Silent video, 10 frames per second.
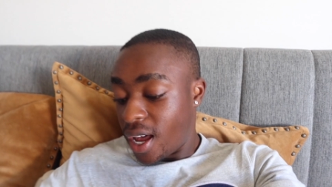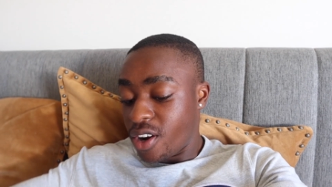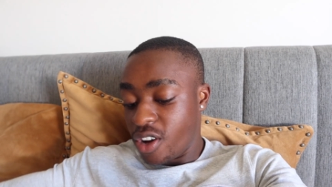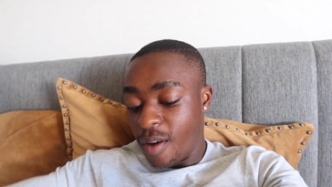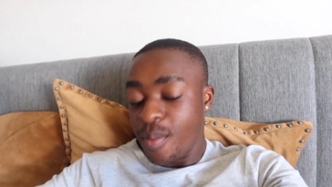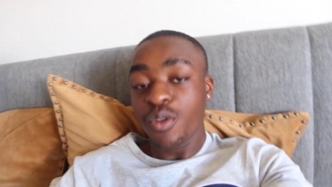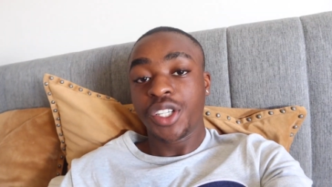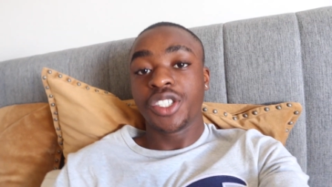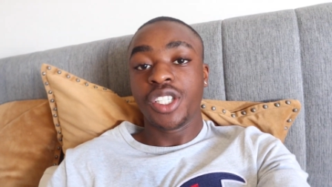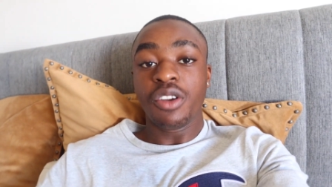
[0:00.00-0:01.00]
I don't know, I've been
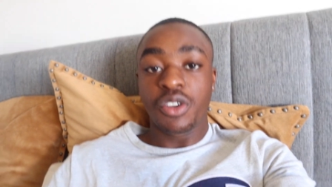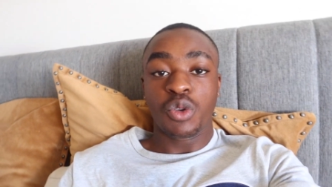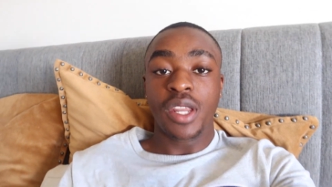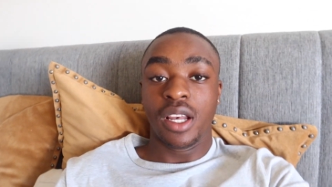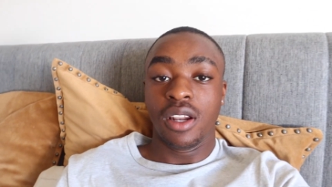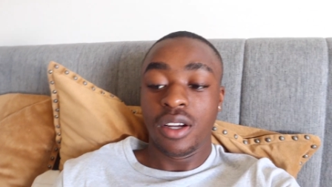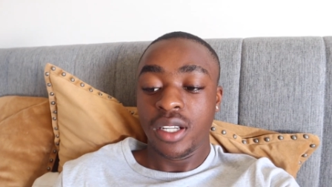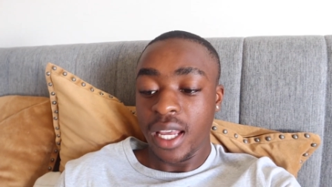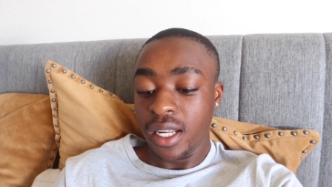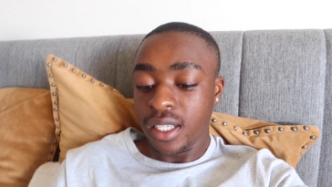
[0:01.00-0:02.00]
watching Sheldon Tweedy a lot
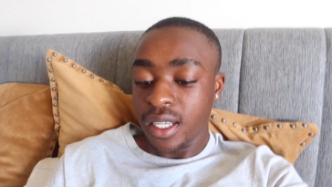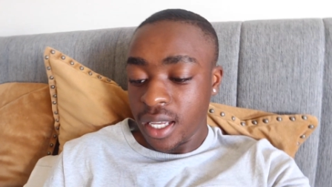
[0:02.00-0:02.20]
lately.